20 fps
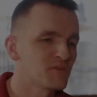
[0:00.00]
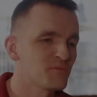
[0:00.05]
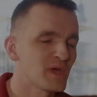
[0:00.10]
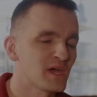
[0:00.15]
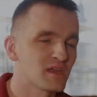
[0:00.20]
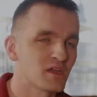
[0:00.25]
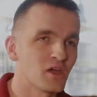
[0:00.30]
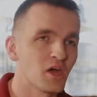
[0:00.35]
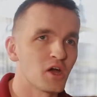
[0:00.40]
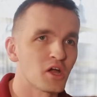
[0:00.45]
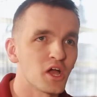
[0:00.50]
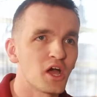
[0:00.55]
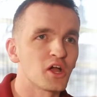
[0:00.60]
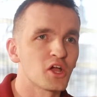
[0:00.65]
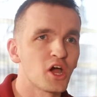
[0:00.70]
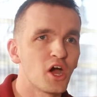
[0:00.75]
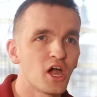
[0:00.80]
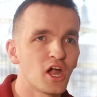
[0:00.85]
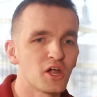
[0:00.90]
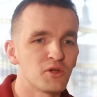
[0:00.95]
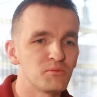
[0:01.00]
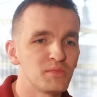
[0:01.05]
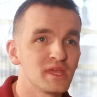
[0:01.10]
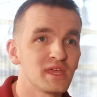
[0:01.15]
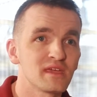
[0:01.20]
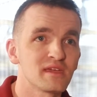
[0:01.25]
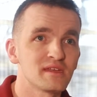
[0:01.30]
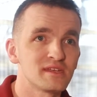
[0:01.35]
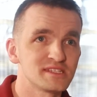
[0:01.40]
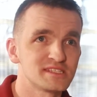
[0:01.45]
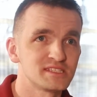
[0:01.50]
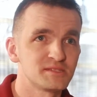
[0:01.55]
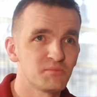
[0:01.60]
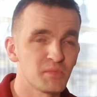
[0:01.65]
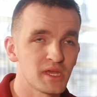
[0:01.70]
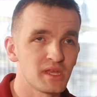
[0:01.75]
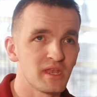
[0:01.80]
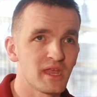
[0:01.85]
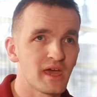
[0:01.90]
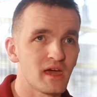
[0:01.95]
about a car being in a
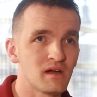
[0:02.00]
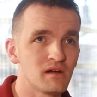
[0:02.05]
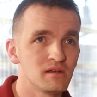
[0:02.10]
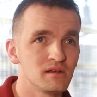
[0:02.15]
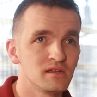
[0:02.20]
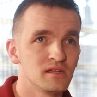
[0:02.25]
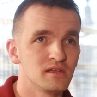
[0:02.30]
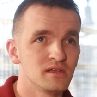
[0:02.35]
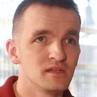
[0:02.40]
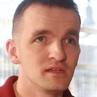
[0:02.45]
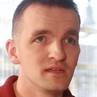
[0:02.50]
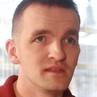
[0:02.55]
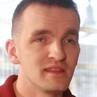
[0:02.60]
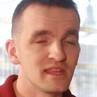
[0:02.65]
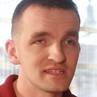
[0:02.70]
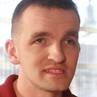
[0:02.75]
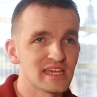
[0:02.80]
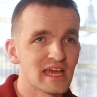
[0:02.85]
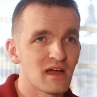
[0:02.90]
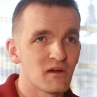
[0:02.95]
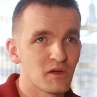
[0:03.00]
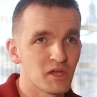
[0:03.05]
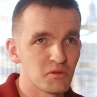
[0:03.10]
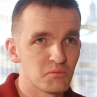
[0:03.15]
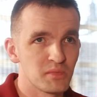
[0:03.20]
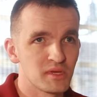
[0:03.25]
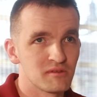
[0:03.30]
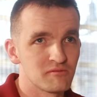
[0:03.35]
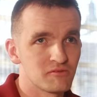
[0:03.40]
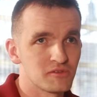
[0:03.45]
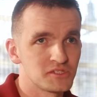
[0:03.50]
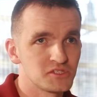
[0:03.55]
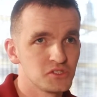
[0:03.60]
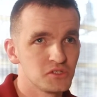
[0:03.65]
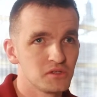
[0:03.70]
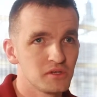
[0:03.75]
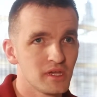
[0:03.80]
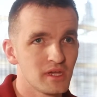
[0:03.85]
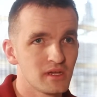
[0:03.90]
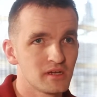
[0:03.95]
spin out, that's how I had been for 2
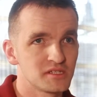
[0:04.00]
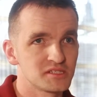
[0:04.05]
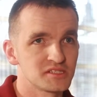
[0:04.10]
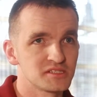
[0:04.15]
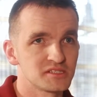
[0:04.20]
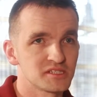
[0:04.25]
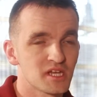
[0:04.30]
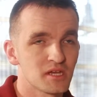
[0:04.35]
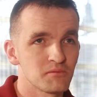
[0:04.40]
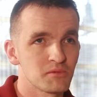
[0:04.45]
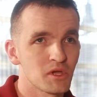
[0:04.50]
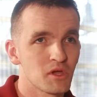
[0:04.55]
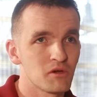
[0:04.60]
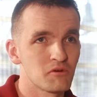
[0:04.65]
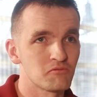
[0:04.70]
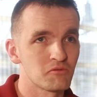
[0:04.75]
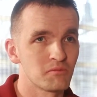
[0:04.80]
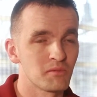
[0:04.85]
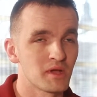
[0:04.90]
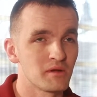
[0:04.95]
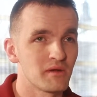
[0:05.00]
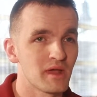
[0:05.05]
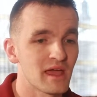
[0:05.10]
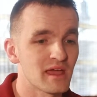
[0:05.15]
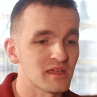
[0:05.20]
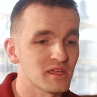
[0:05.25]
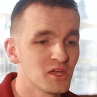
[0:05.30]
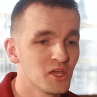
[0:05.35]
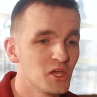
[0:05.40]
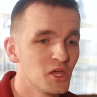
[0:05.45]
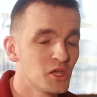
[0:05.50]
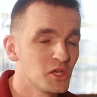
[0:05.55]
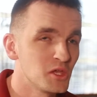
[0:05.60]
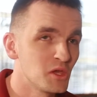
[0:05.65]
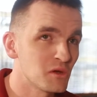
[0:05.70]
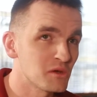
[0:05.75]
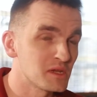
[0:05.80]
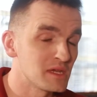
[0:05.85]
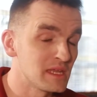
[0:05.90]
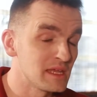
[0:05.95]
years since coming home from Iraq.
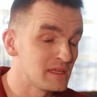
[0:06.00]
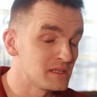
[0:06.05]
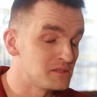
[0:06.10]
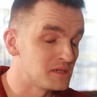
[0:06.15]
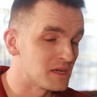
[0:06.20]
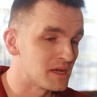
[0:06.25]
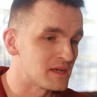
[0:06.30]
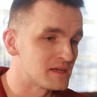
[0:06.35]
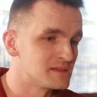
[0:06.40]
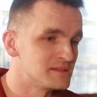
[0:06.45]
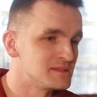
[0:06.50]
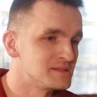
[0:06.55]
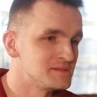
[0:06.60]
Yoga Nidra